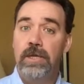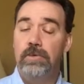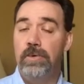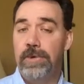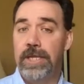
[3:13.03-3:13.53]

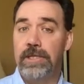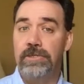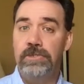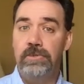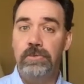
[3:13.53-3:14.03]
Well, what I can
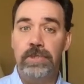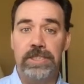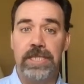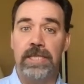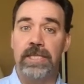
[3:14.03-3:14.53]
do
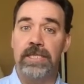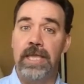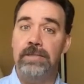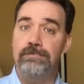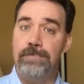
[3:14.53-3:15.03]
is I can
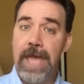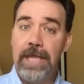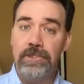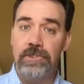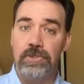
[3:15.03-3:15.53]
get
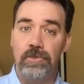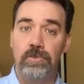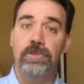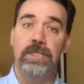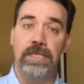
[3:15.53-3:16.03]
back to
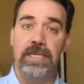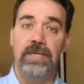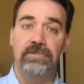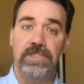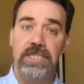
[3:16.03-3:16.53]
the key
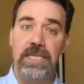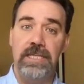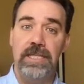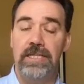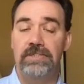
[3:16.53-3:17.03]
of C,
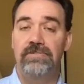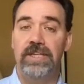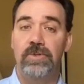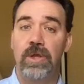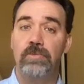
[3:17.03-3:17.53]
that is,
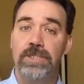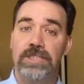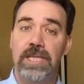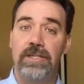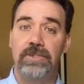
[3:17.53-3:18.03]
figure out what
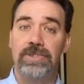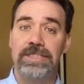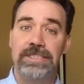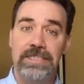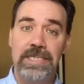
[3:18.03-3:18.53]
scale degree
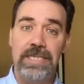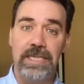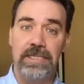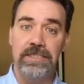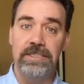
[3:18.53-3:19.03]

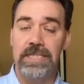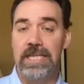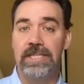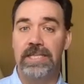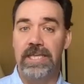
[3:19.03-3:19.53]
C is
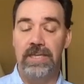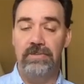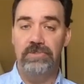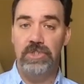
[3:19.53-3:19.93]
in the key of